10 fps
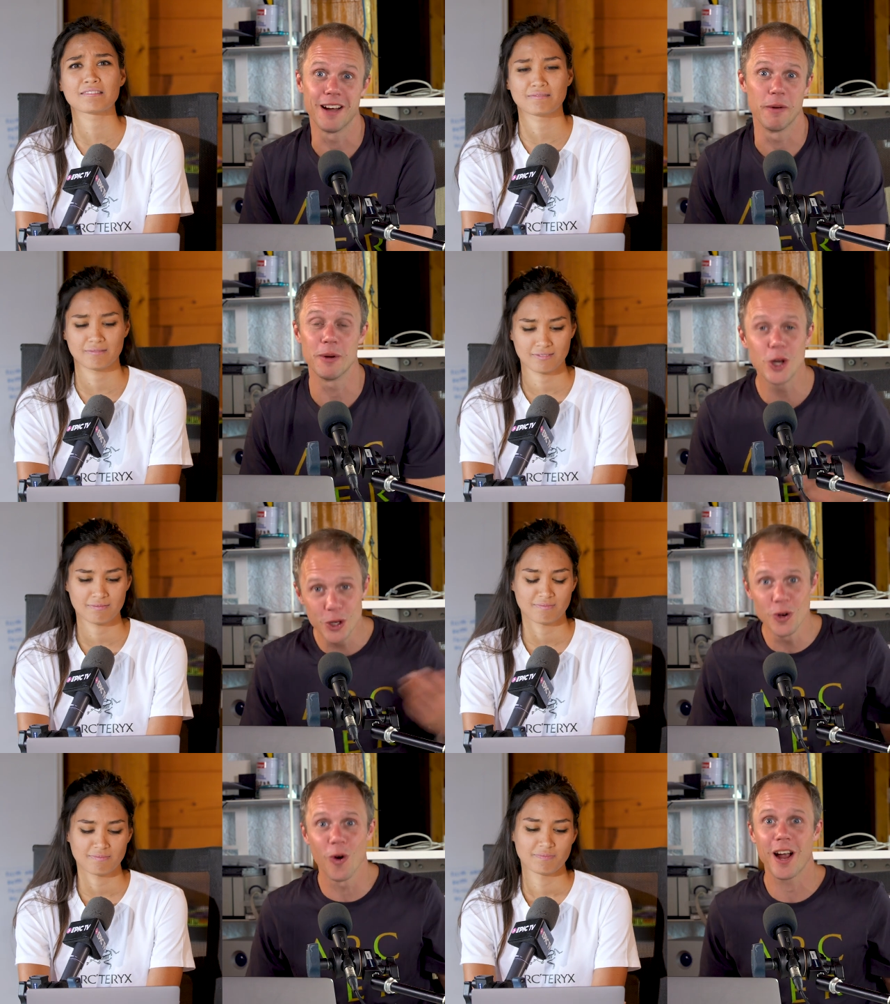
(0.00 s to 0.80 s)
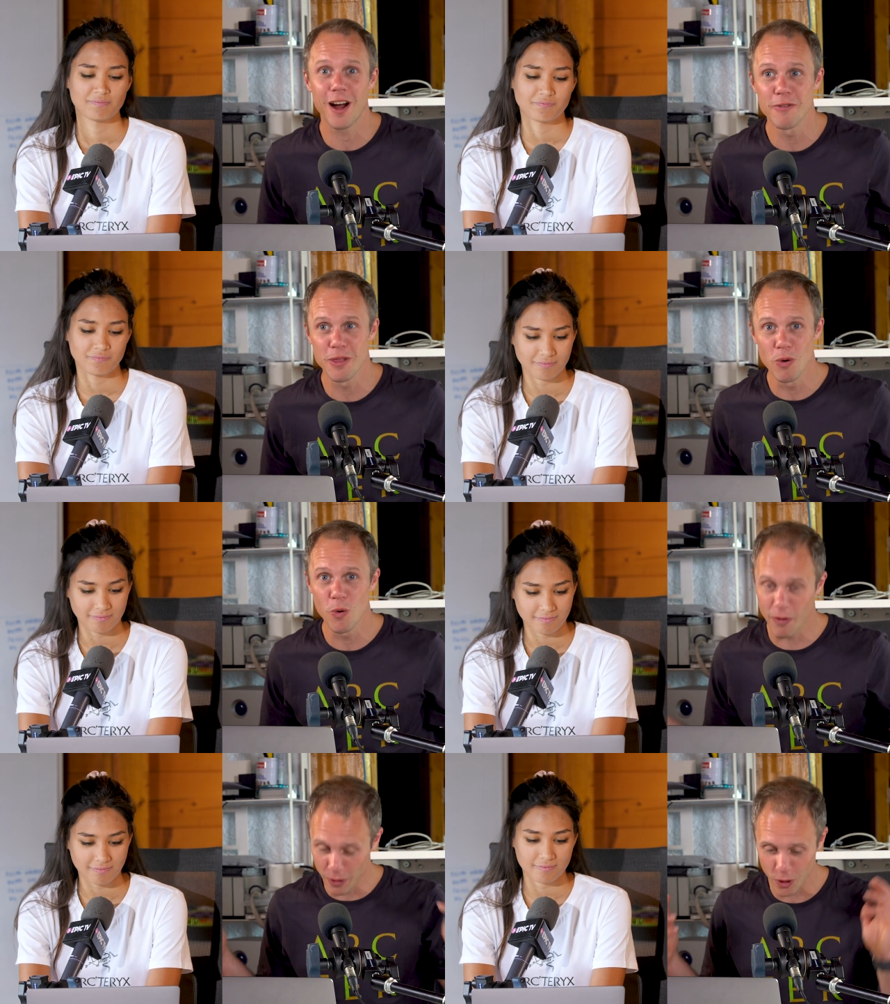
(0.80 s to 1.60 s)
Speaker 1: Sorry. out of it. We could not cover them
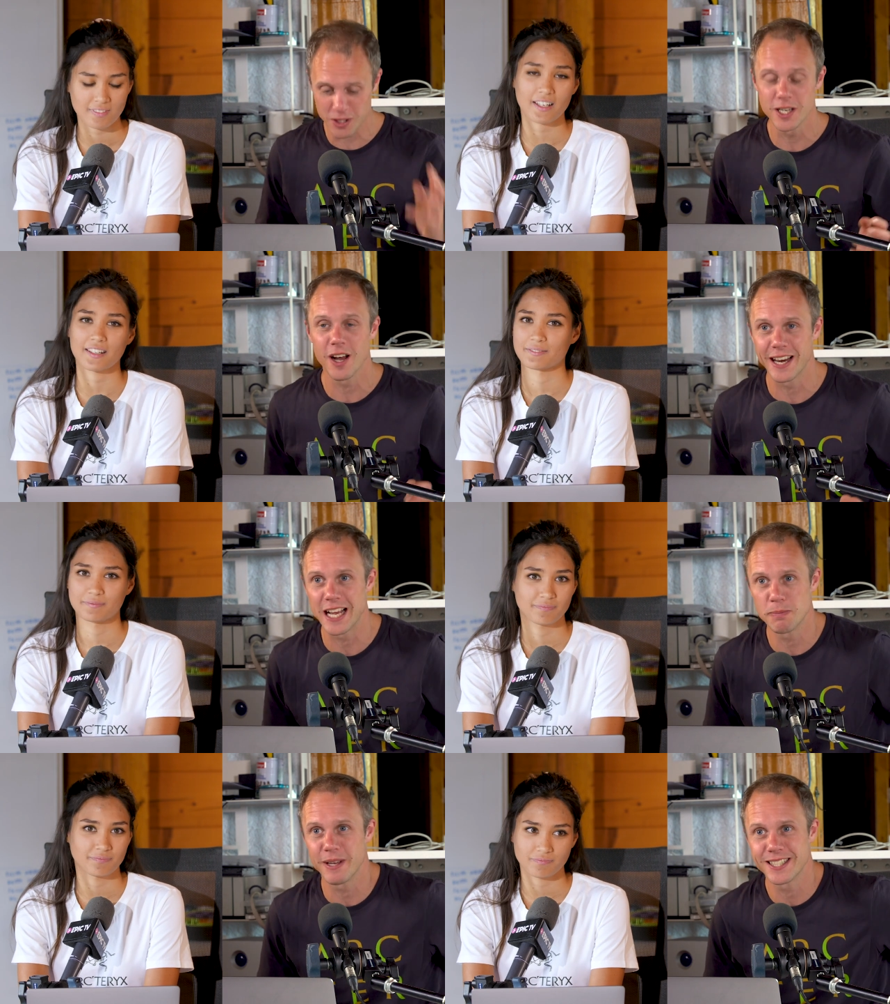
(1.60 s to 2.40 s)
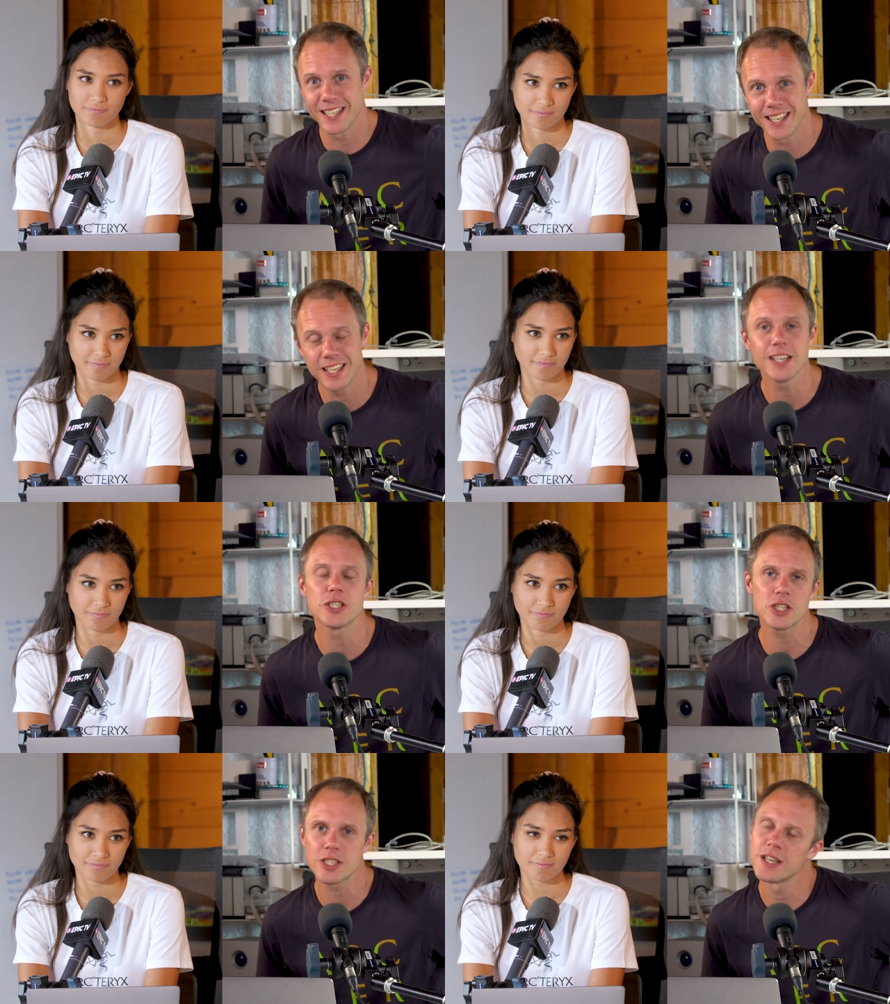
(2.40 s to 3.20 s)
all. There are lots of yeah. nine A's being sent,
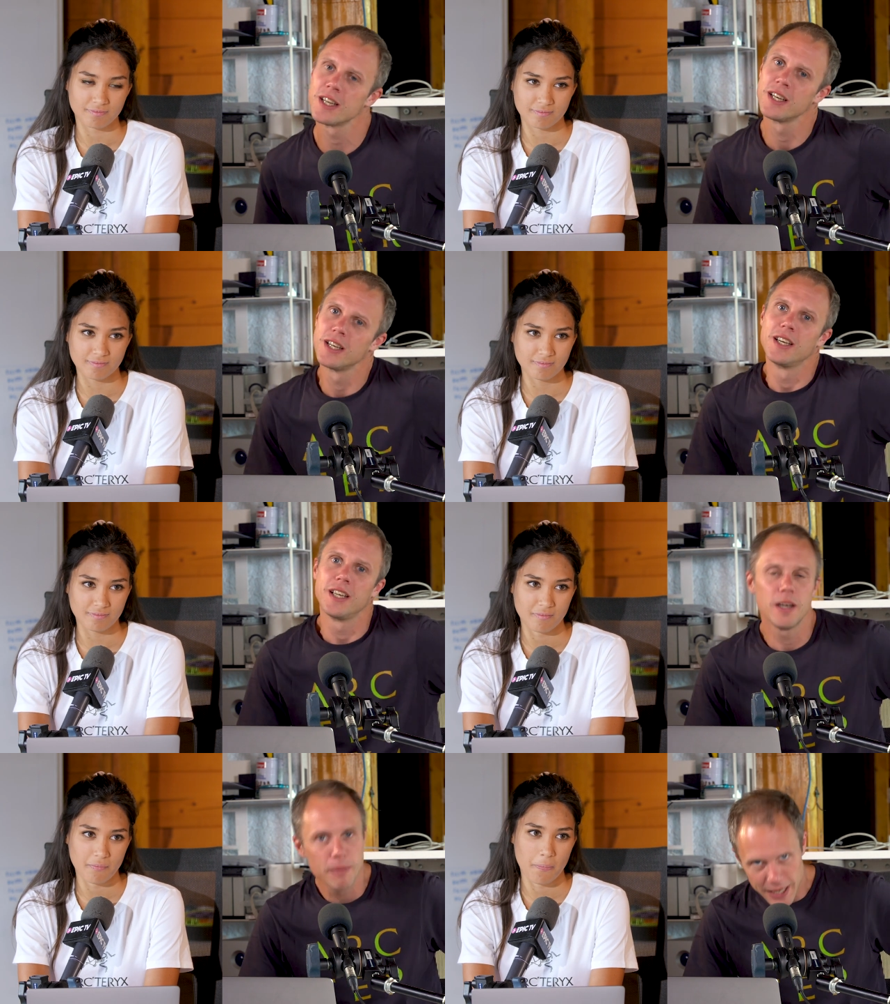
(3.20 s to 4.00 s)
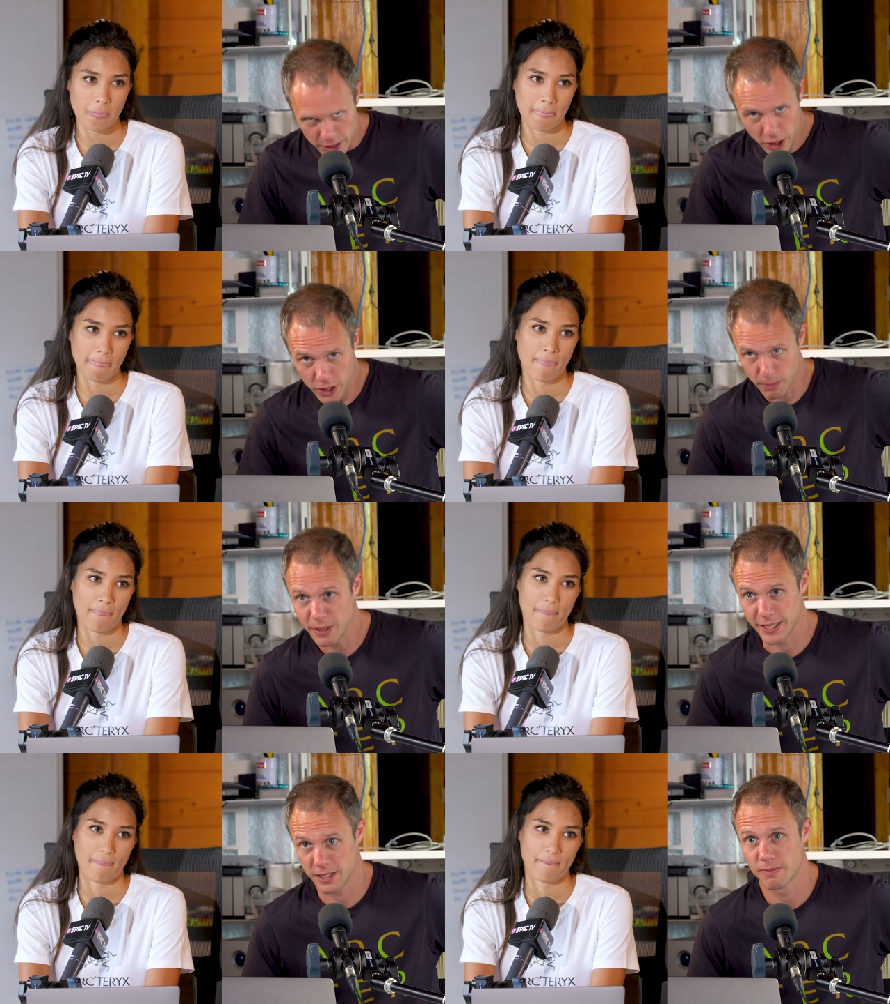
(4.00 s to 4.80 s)
guys. Just you know, be less good,
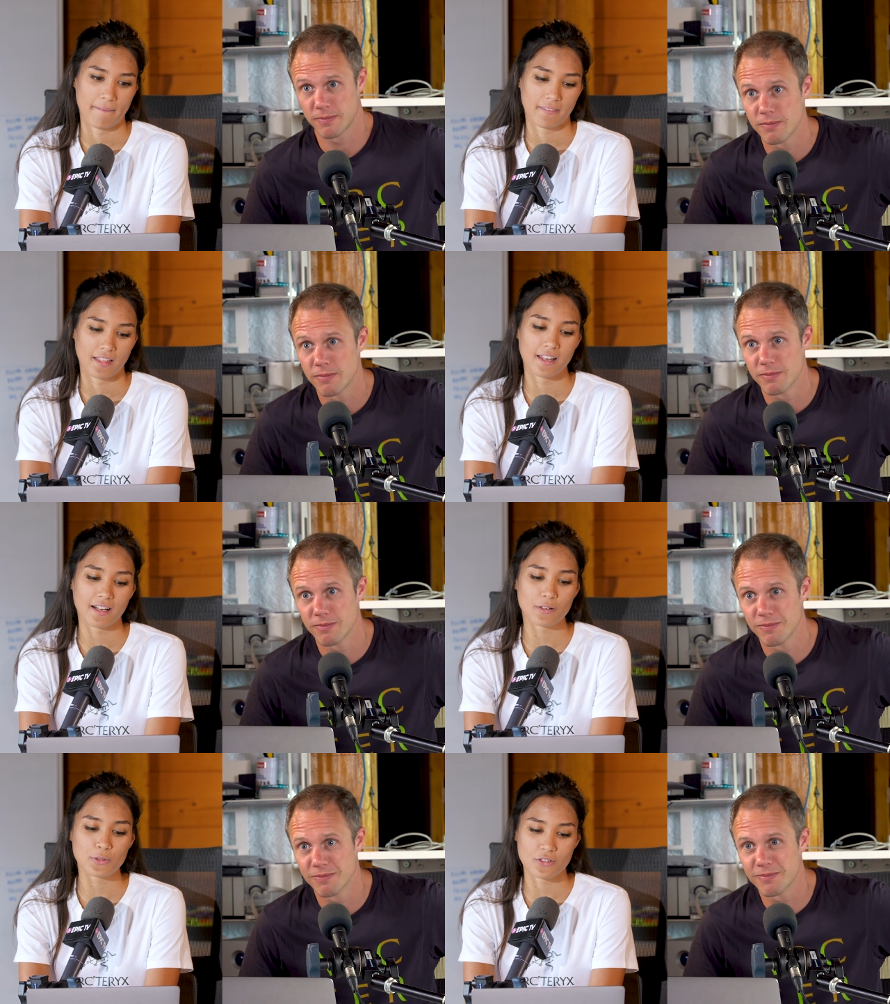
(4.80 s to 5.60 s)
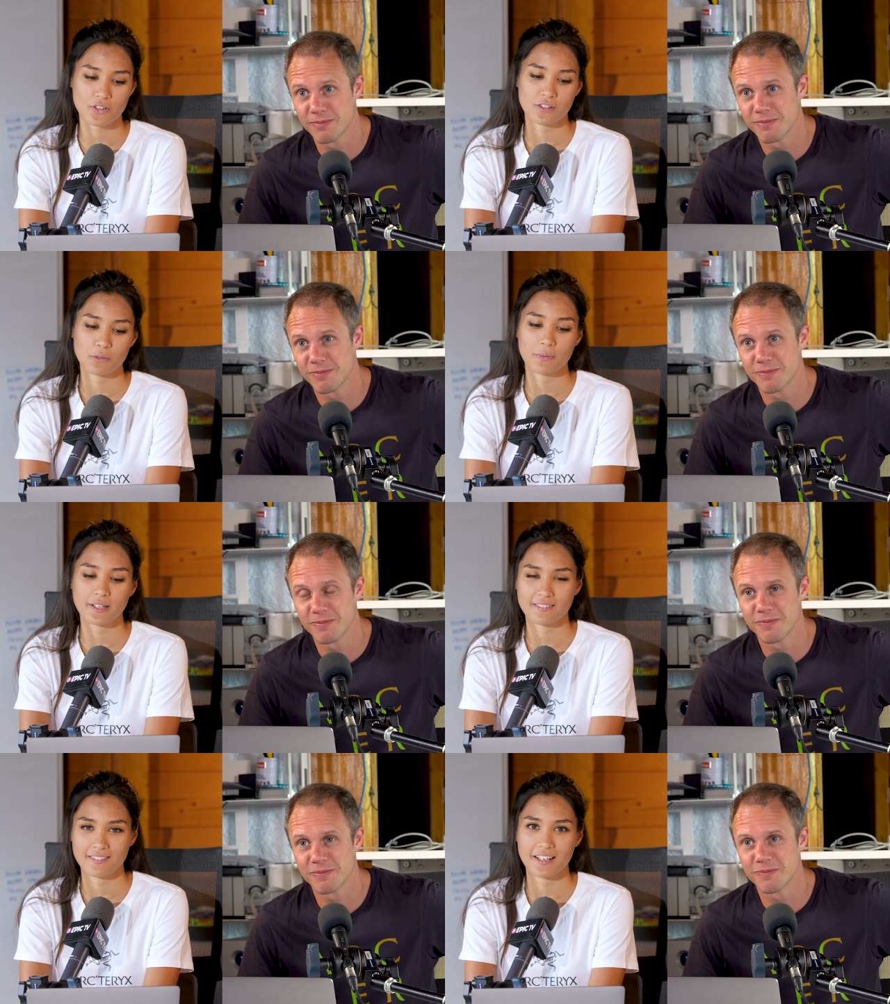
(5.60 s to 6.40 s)
please.
Speaker 2: And I also tried to
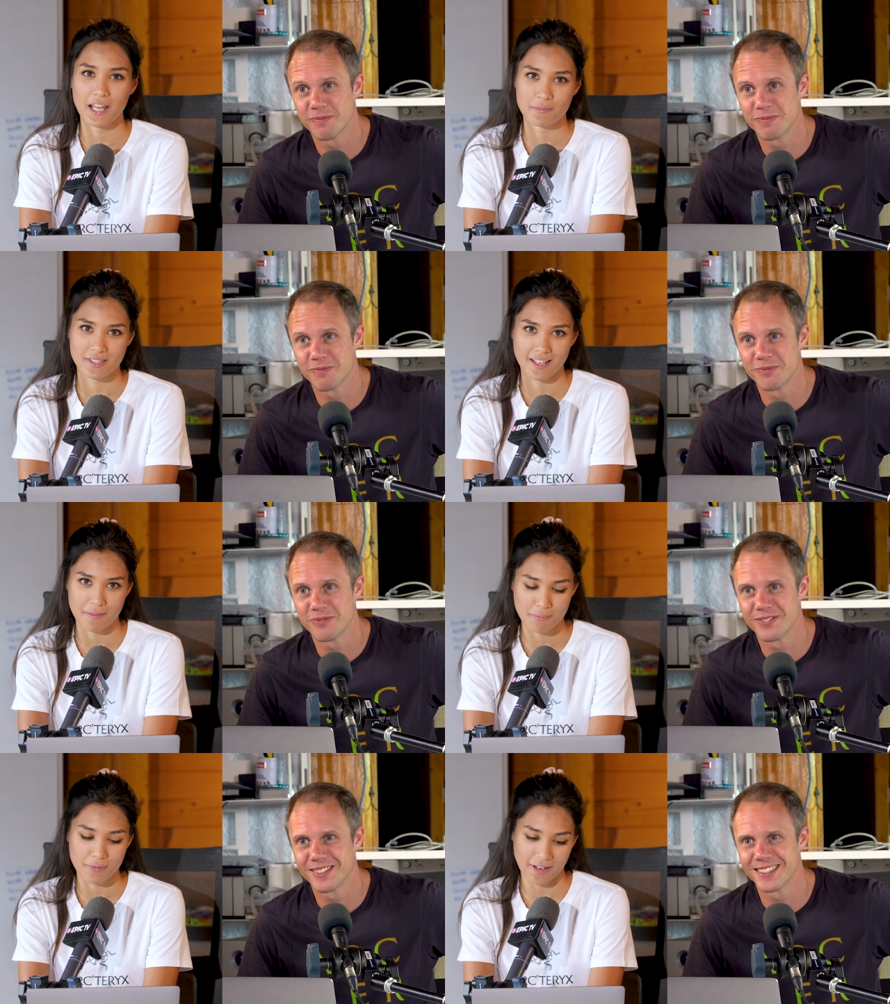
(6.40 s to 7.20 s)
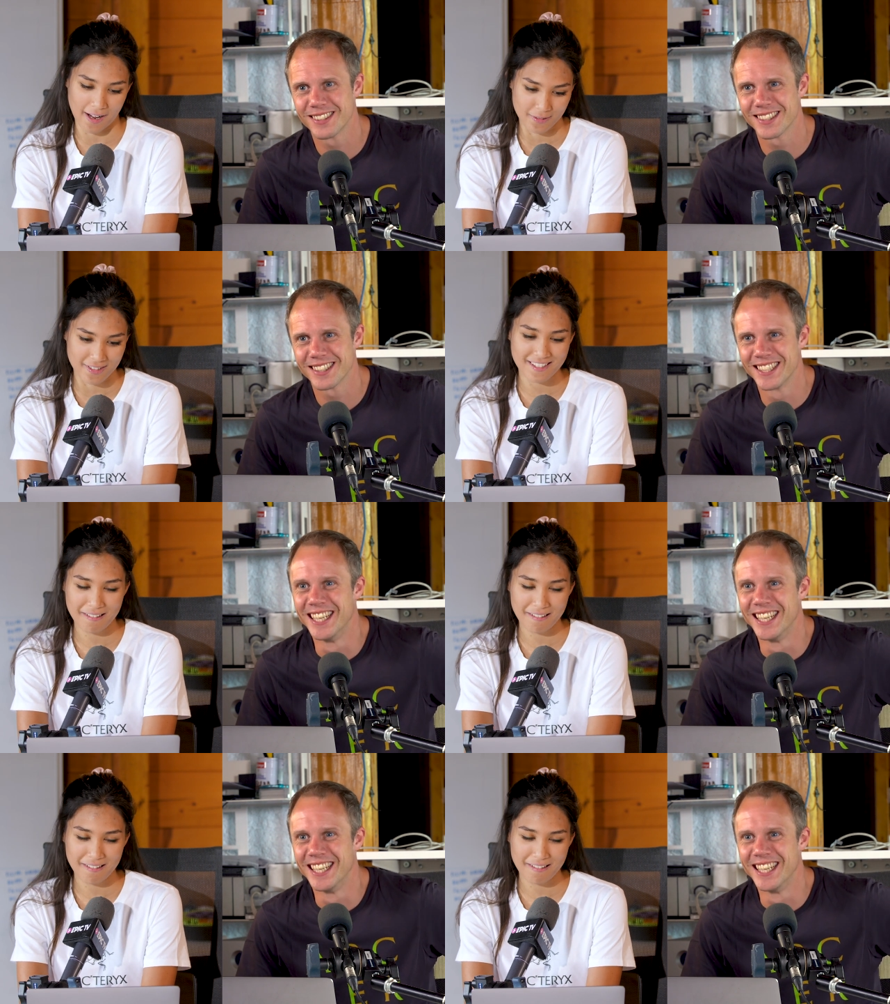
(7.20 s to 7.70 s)
pick the names I can pronounce.